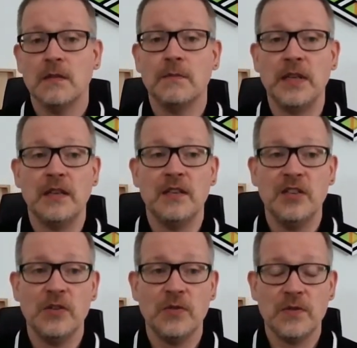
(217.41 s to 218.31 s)
being
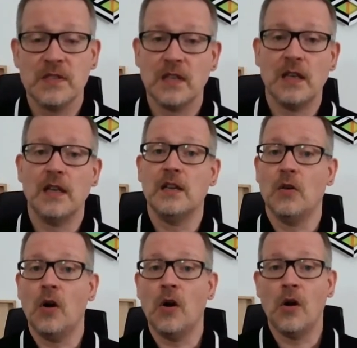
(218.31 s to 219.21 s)
used in
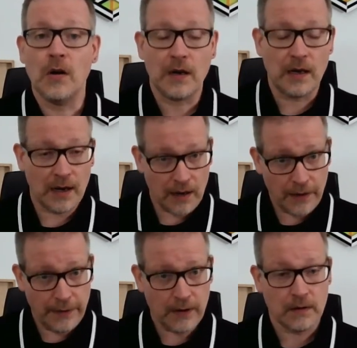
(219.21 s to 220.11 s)
all
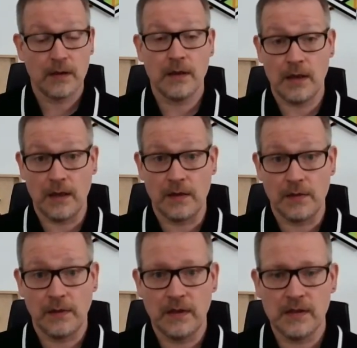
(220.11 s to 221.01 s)
other
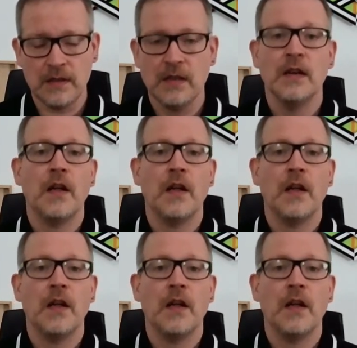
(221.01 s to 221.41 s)
countries,